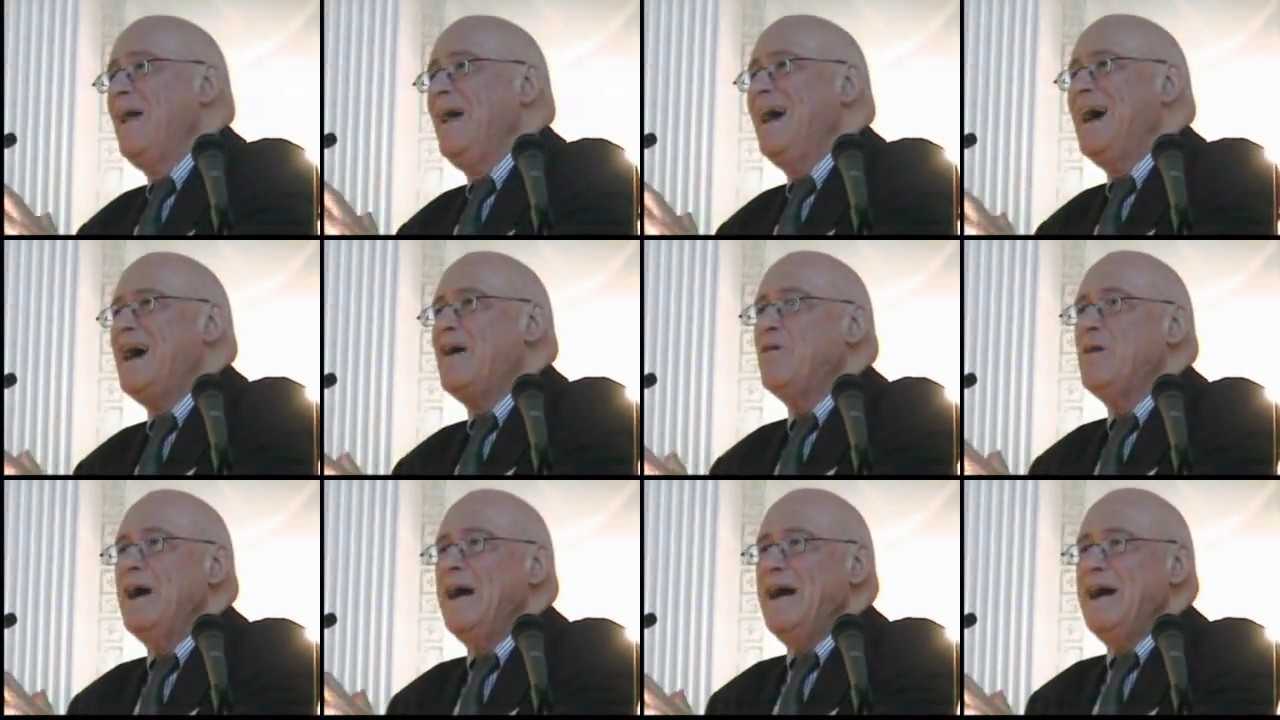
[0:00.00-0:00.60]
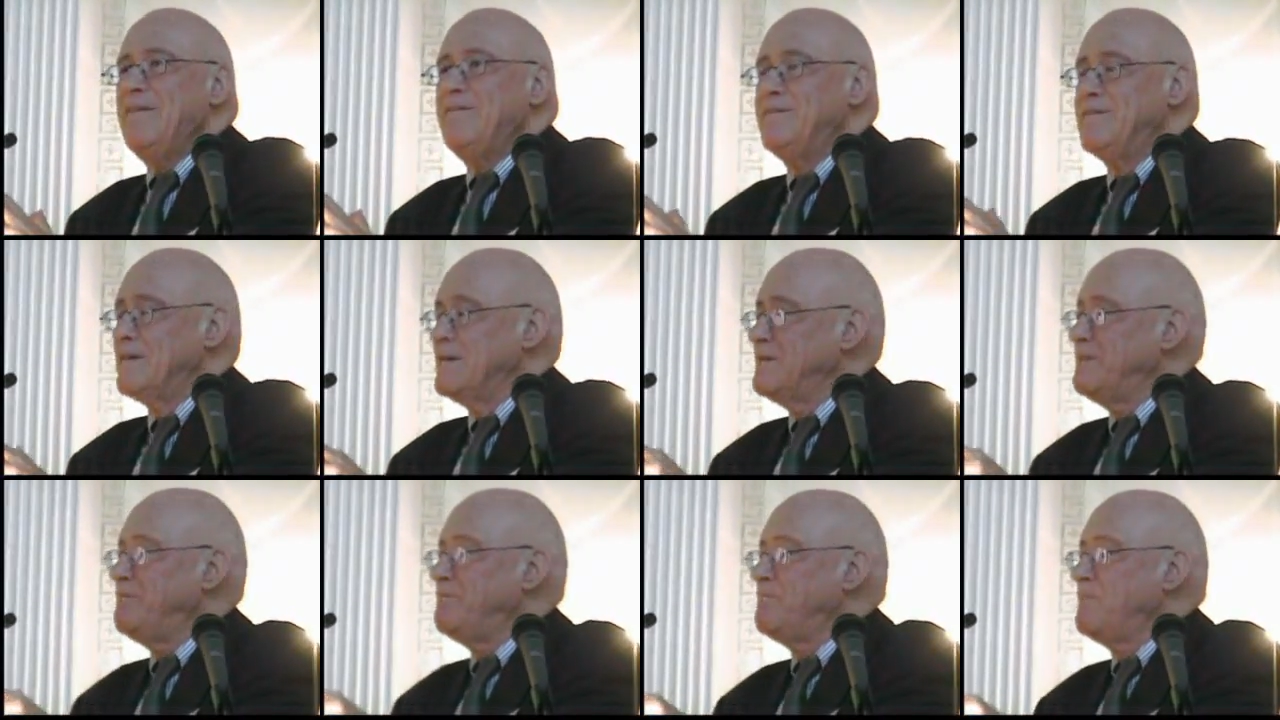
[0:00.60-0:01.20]

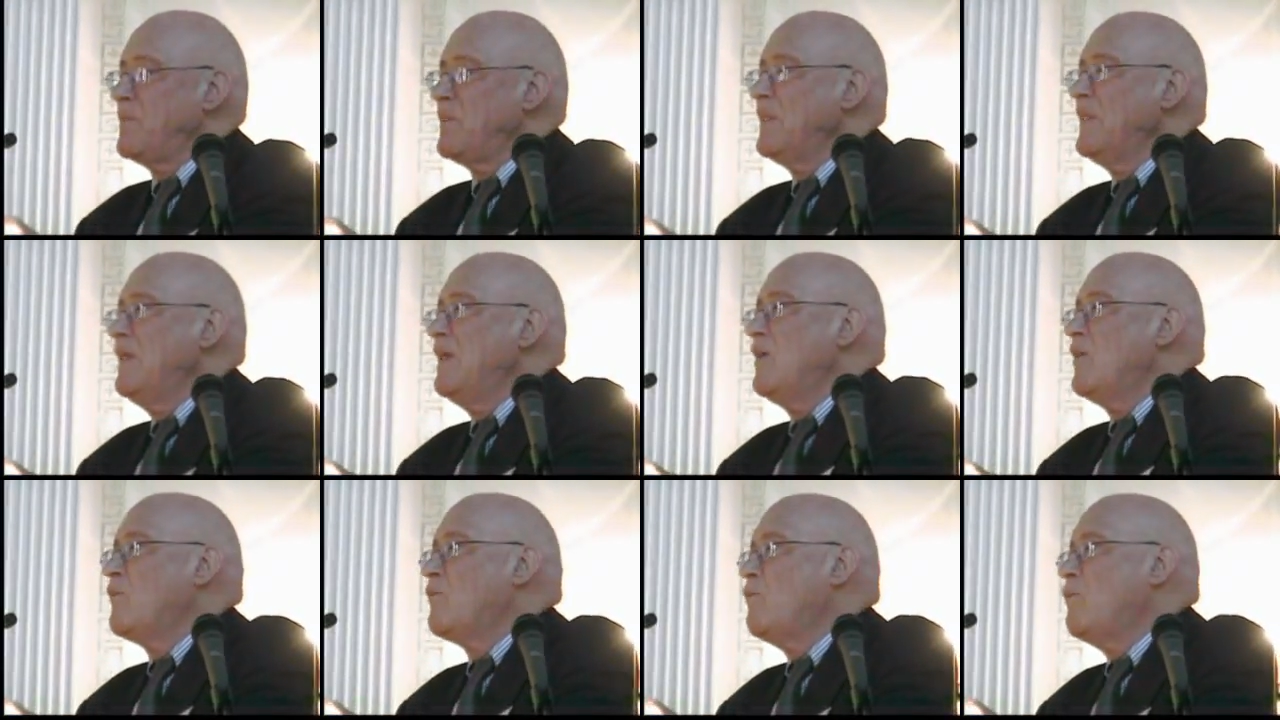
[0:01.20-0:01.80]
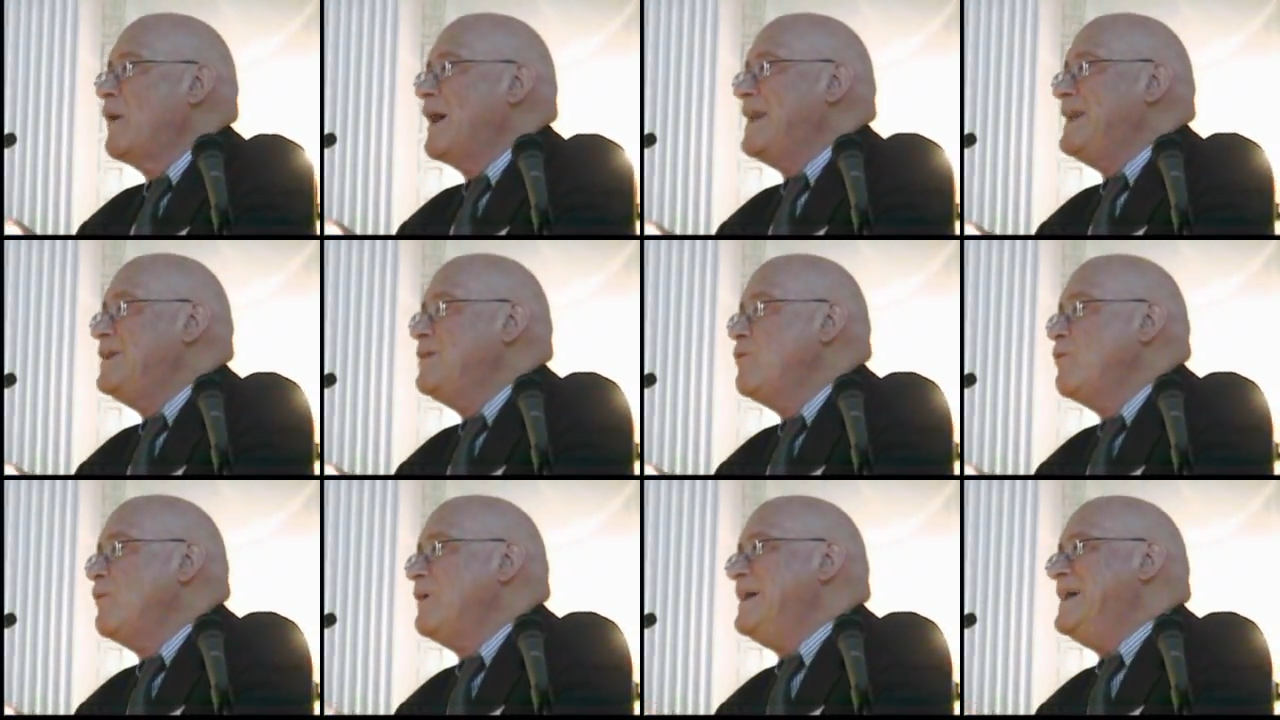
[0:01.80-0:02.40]
However, when
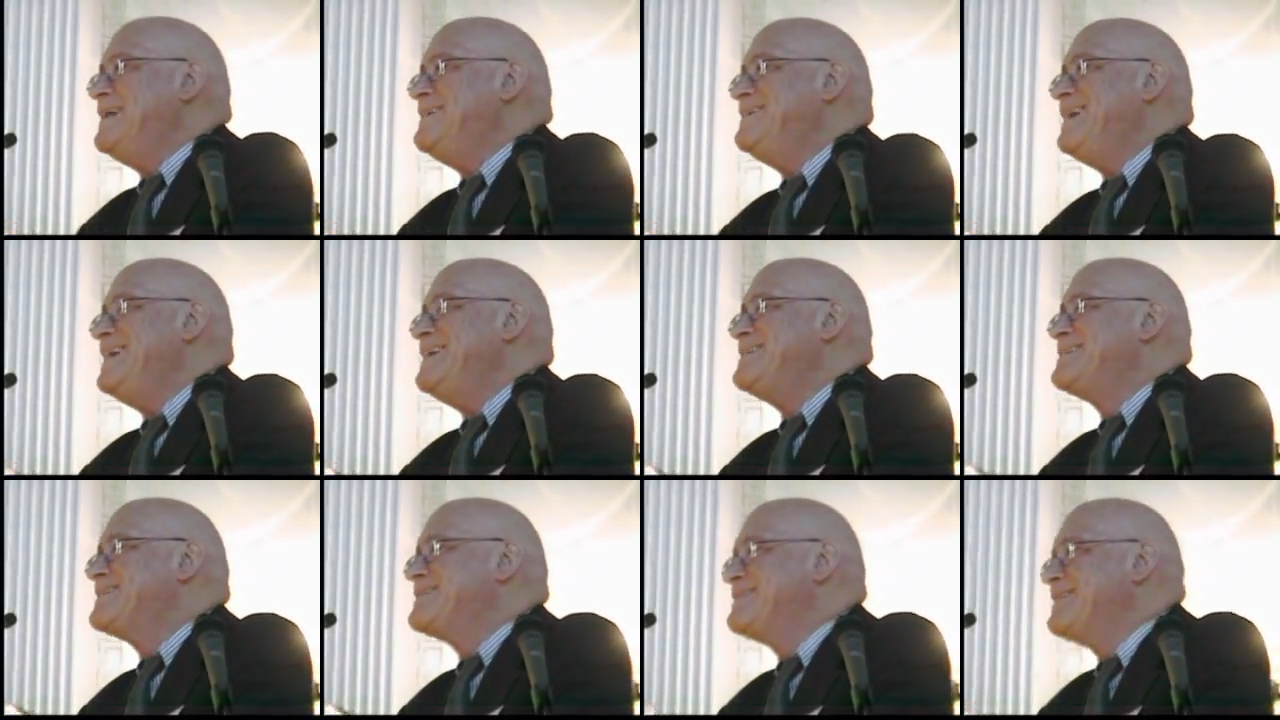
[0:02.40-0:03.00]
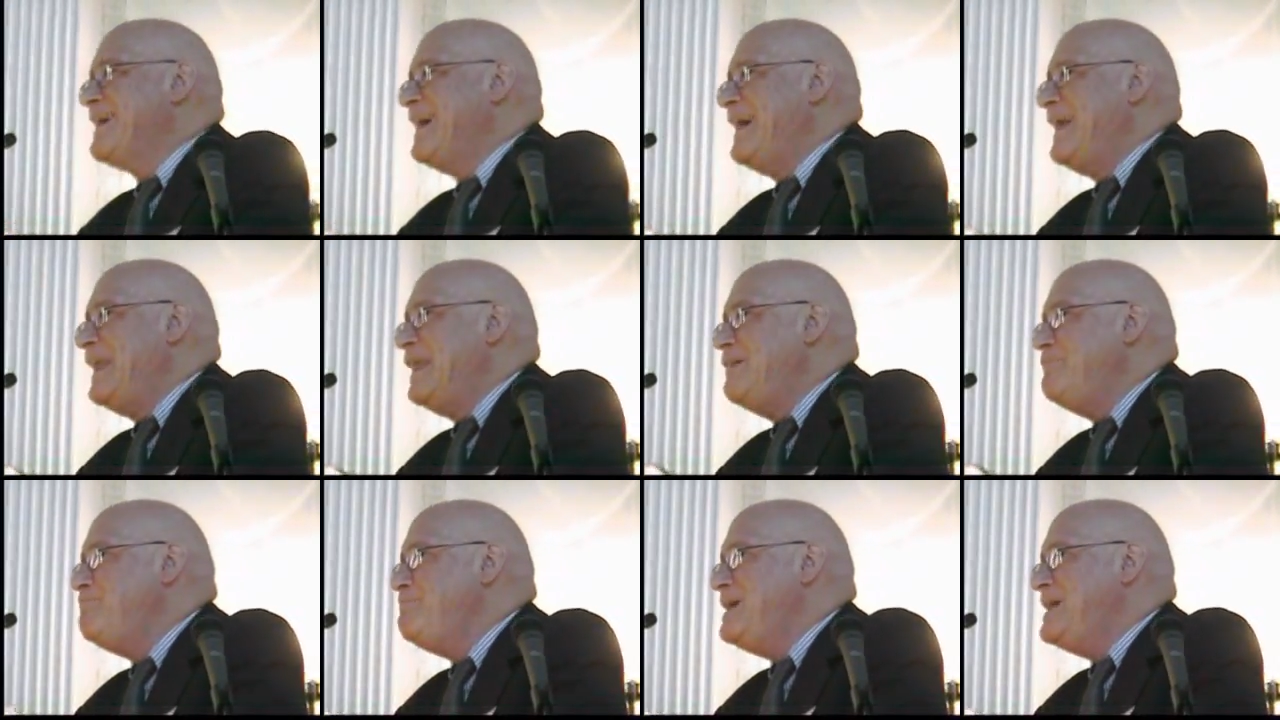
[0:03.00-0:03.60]
you read the
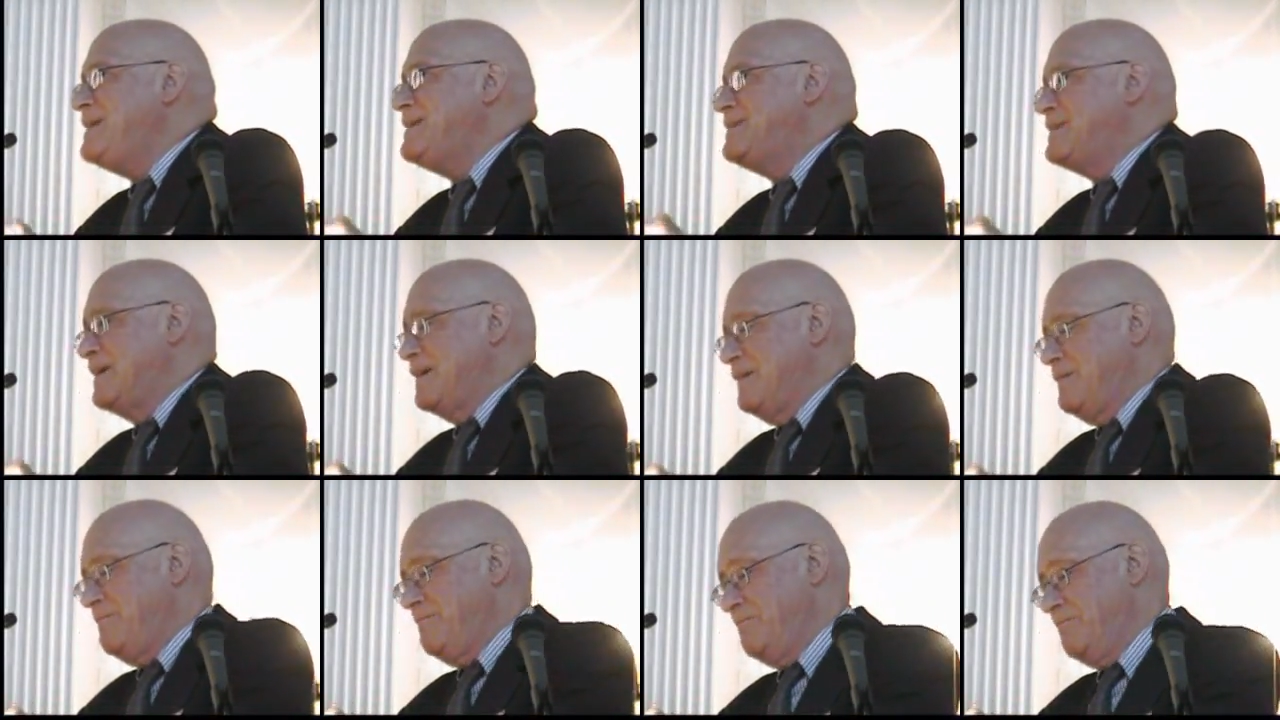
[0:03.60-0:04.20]
Israeli media,